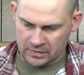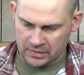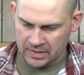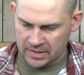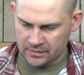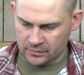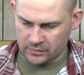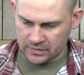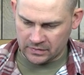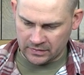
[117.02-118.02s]
tan
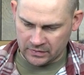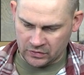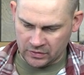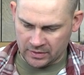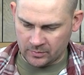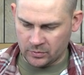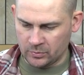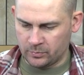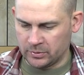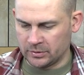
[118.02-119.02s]
grizzly
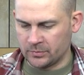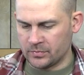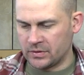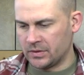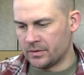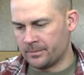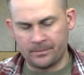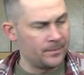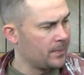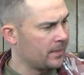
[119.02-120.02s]
Chickabou plumes here.
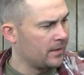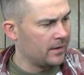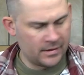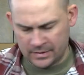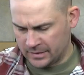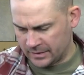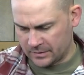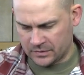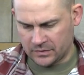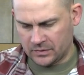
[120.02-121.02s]
I think
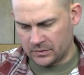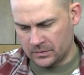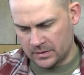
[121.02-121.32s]
there's two